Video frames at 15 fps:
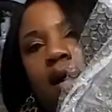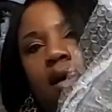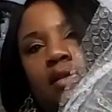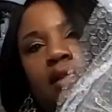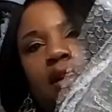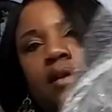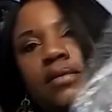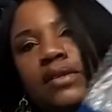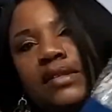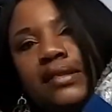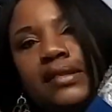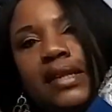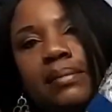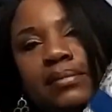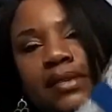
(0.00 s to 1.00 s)
although it was
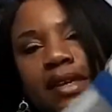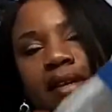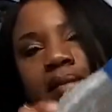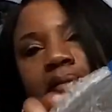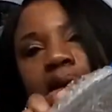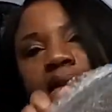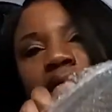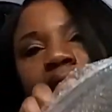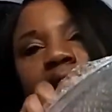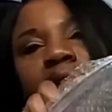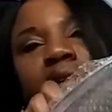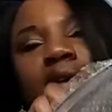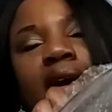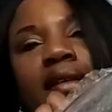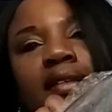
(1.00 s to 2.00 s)
tempting, but they
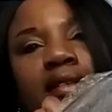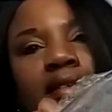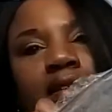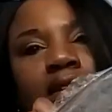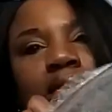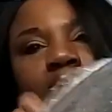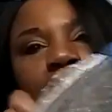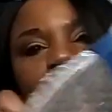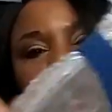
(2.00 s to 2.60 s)
look identical.